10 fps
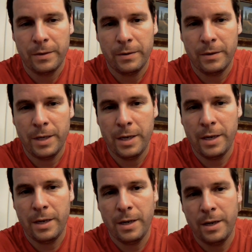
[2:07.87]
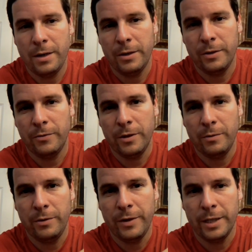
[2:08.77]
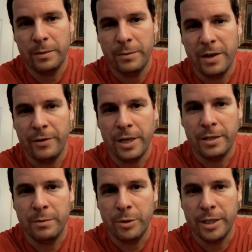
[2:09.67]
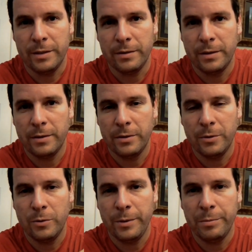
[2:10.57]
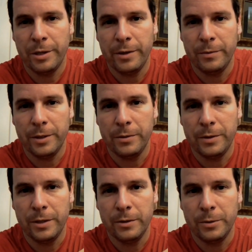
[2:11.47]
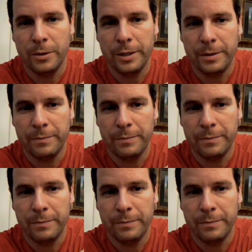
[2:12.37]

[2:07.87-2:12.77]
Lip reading: And on the front, we've got some navigation buttons. So we'll be playing with those here shortly.